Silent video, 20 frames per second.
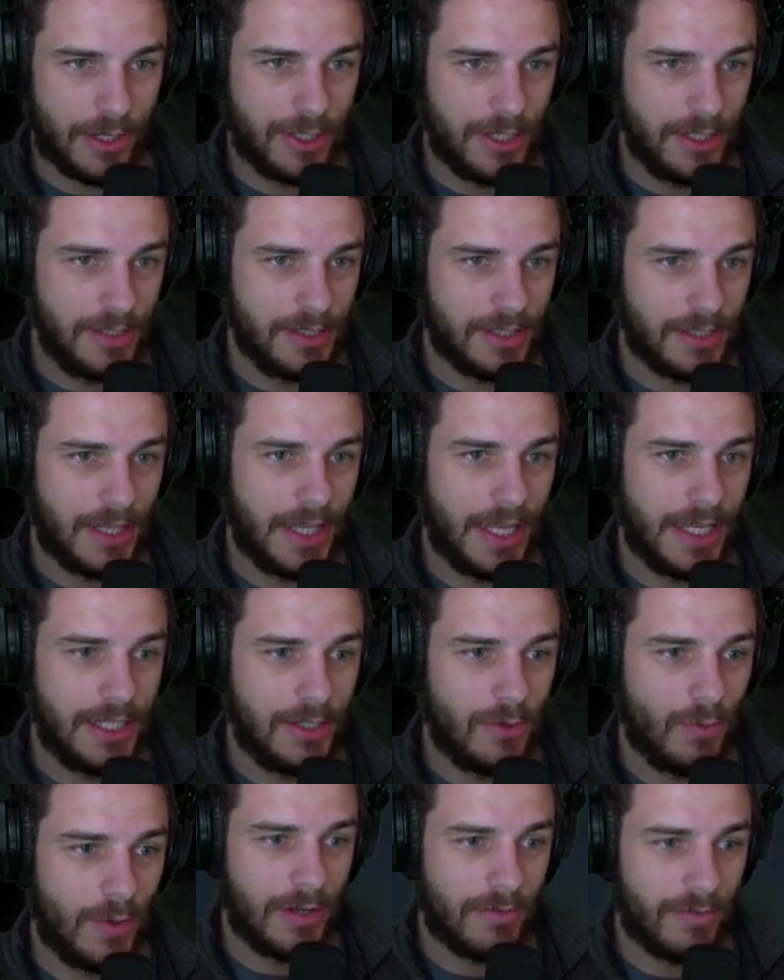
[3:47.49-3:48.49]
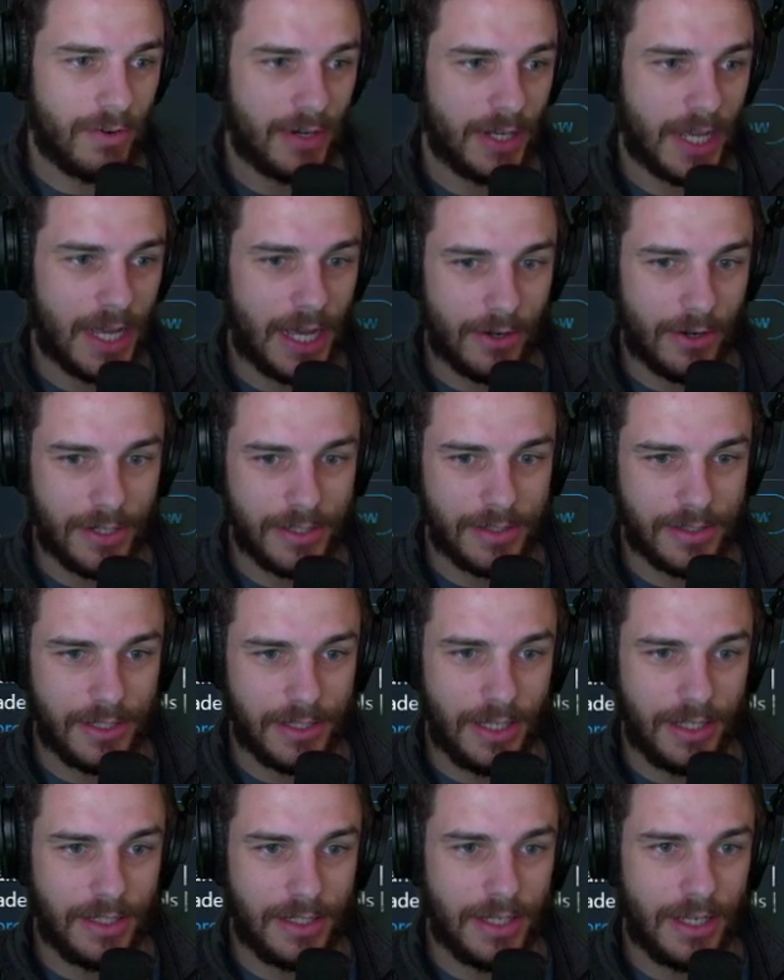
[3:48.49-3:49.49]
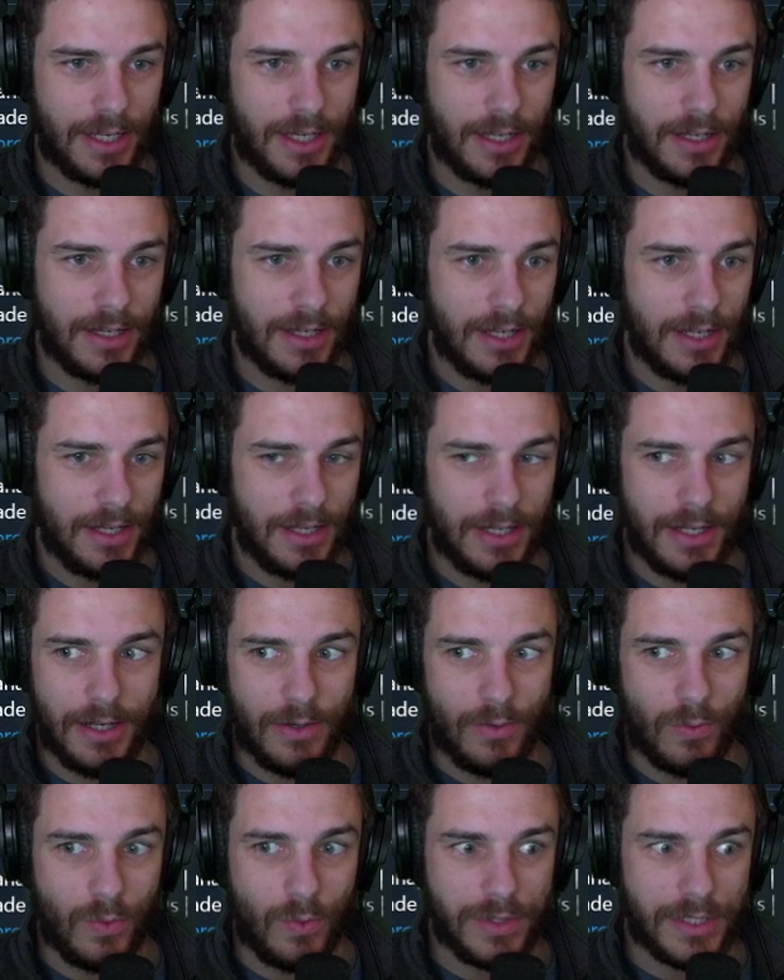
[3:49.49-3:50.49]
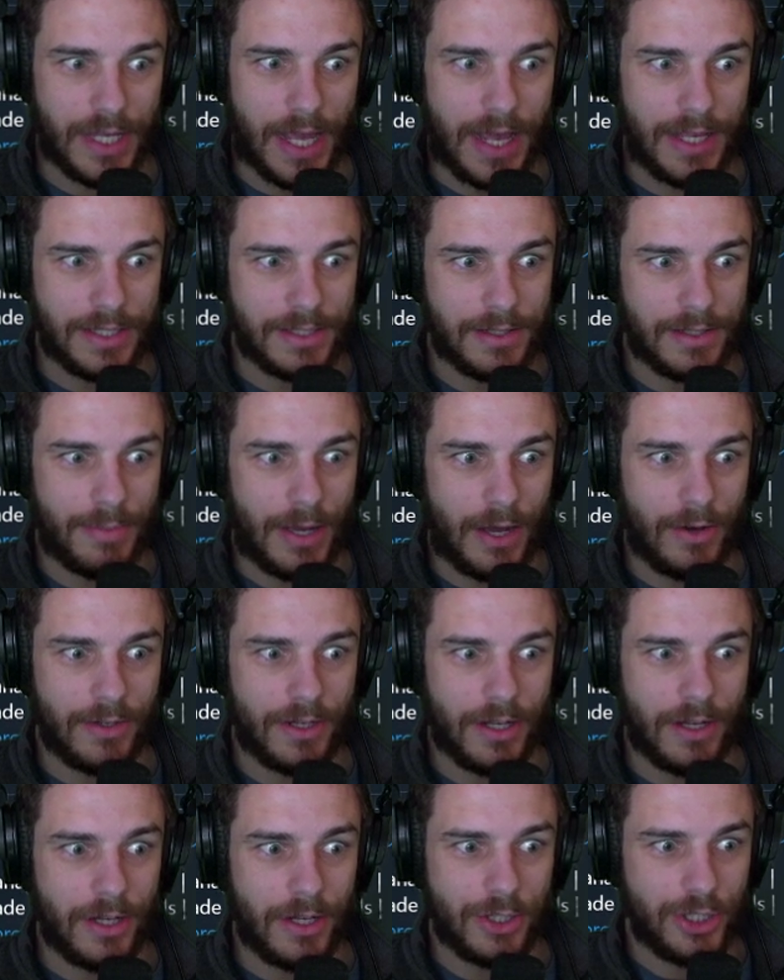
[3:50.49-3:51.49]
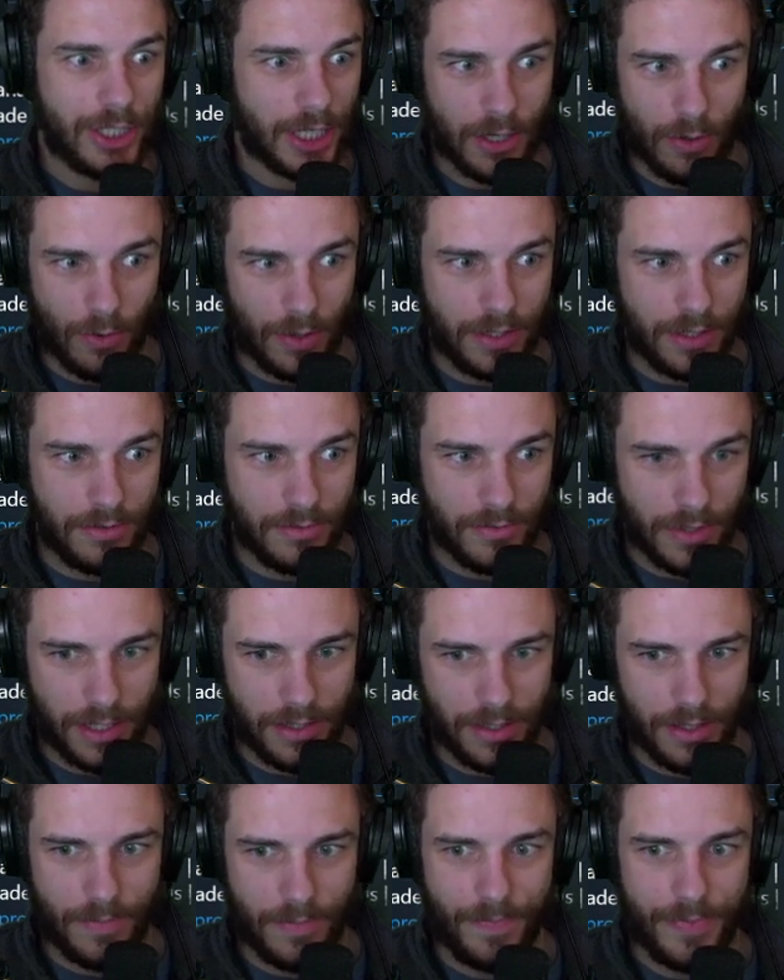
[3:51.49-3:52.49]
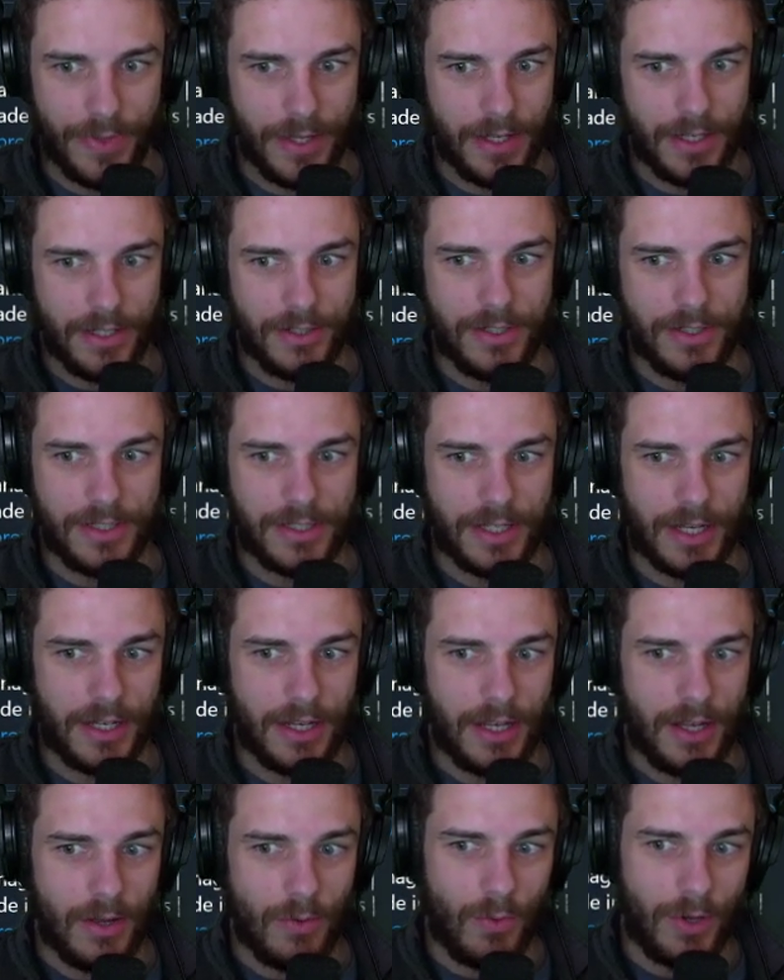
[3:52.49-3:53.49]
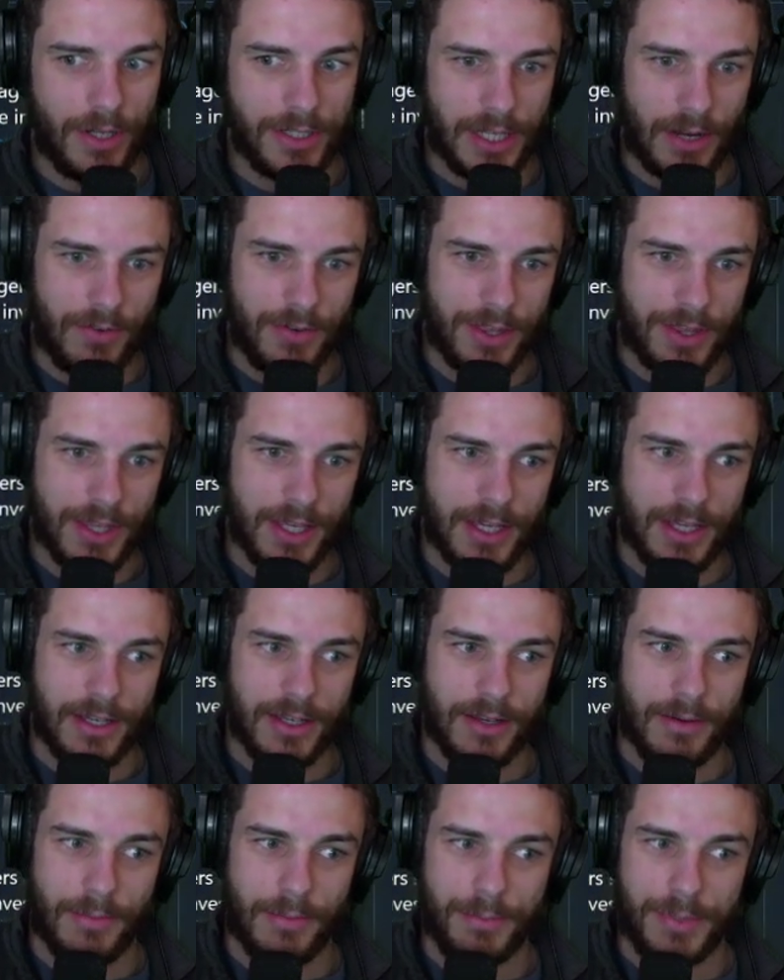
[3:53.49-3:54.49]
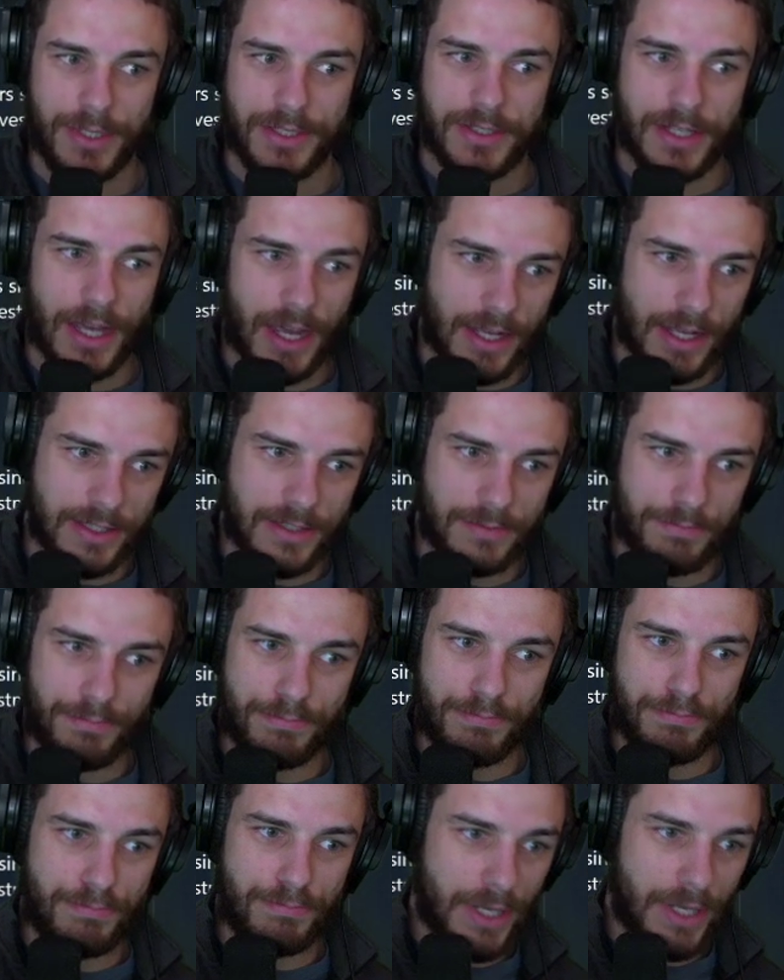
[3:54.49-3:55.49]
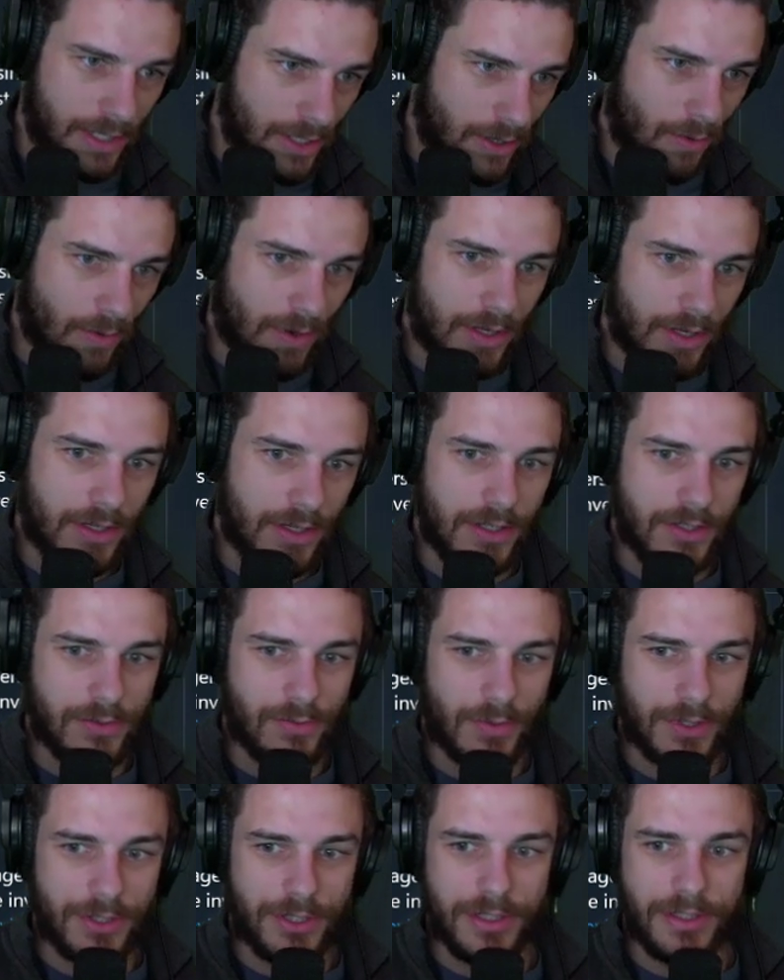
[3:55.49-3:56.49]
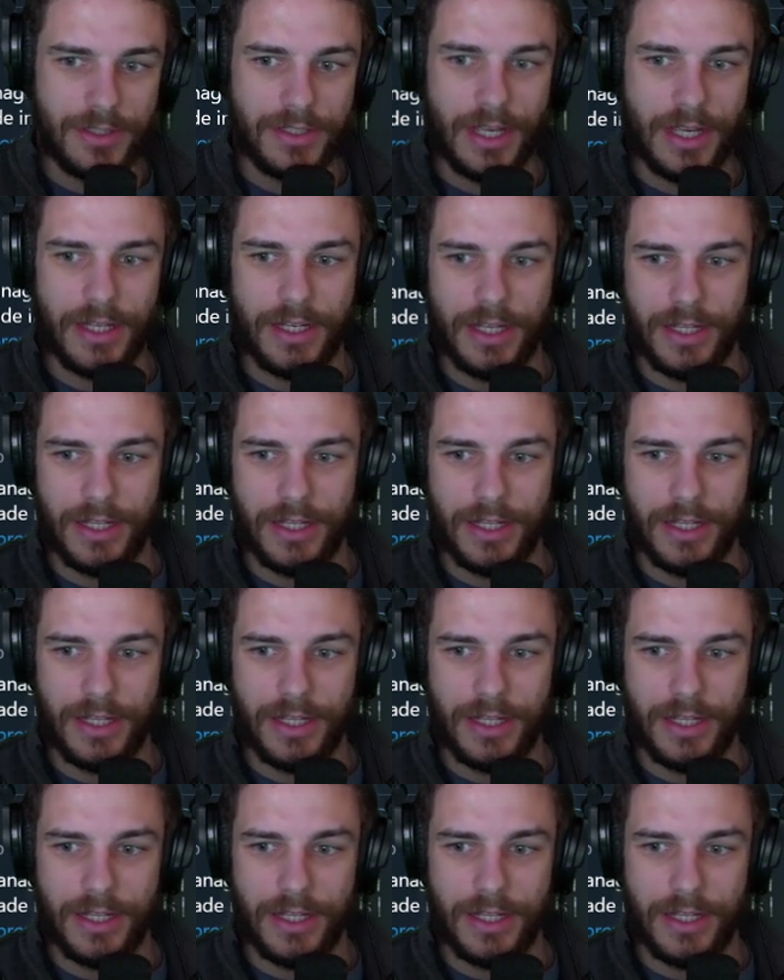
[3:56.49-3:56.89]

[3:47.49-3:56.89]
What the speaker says: She is the lady who went of Congress and was asked about shitcoin, right? And she said, well, it's everything besides Bitcoin is what she said.